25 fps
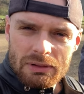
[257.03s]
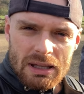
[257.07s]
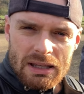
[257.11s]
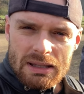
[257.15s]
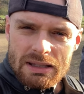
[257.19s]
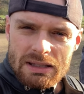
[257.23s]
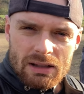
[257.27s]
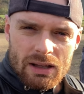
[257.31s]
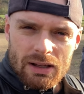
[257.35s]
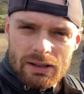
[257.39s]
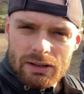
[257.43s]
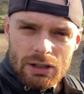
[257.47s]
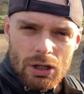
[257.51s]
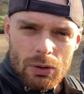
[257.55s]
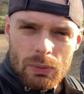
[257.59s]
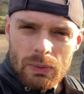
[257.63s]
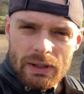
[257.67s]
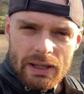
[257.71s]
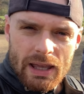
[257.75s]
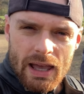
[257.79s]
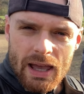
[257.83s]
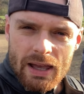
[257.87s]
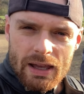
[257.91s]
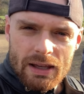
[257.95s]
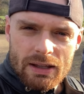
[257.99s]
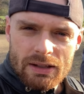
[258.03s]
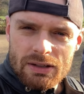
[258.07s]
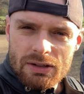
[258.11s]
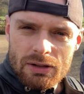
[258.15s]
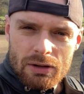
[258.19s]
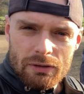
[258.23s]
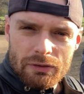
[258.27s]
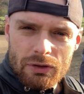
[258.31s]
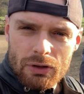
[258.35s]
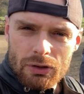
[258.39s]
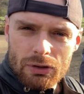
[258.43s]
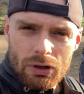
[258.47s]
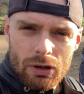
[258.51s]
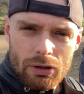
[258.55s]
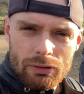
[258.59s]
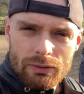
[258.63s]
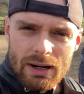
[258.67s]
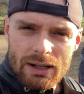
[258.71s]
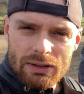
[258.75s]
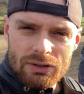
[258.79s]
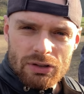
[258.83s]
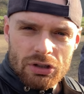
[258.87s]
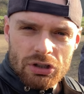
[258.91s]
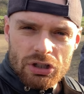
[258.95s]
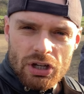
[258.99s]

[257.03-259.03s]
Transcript: It's like no one cares. So if you're not around to